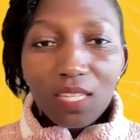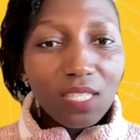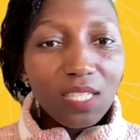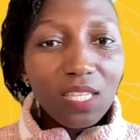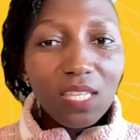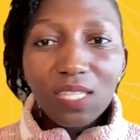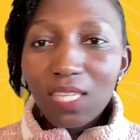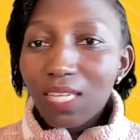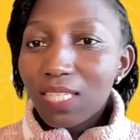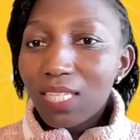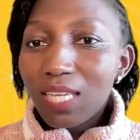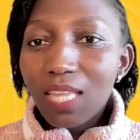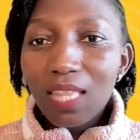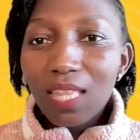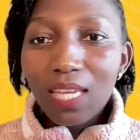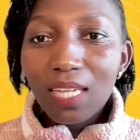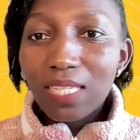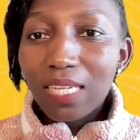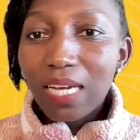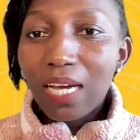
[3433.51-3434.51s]
It's easier
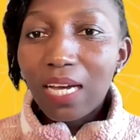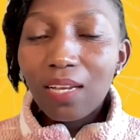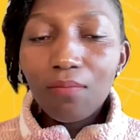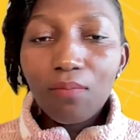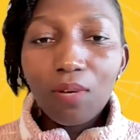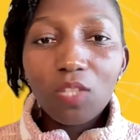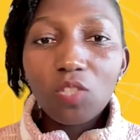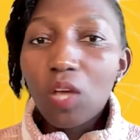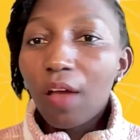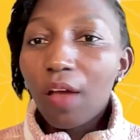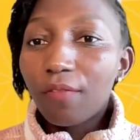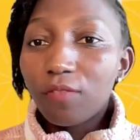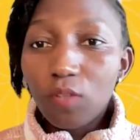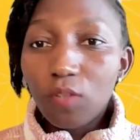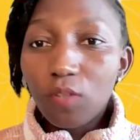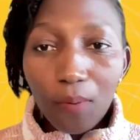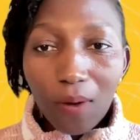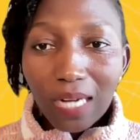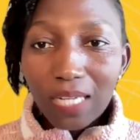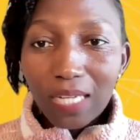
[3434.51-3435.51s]
said than done, but you have
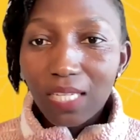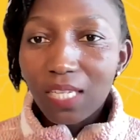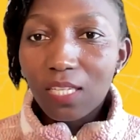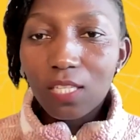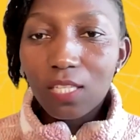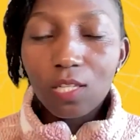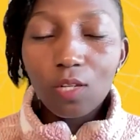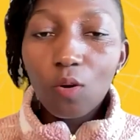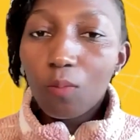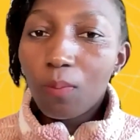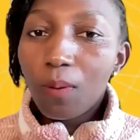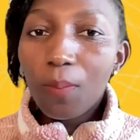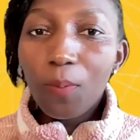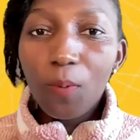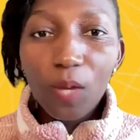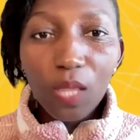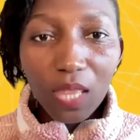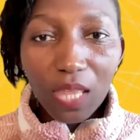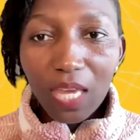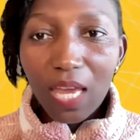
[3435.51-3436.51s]
to practice, look
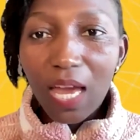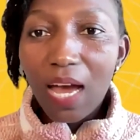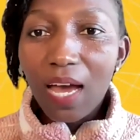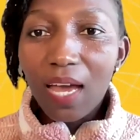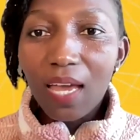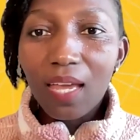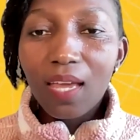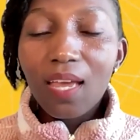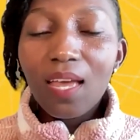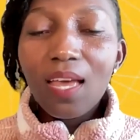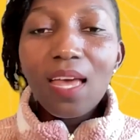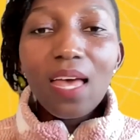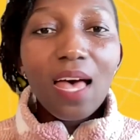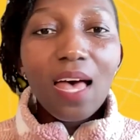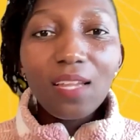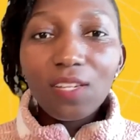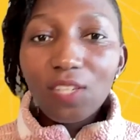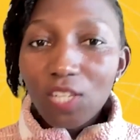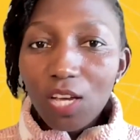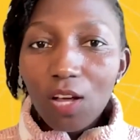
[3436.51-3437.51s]
people in the eye
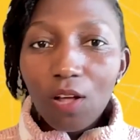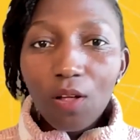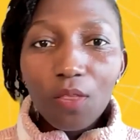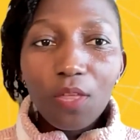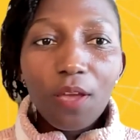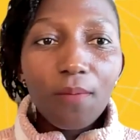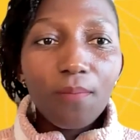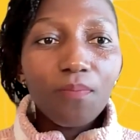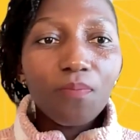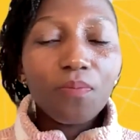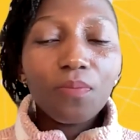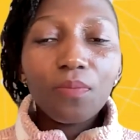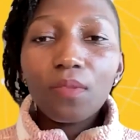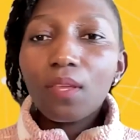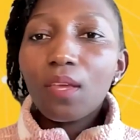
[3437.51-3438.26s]
and tell them,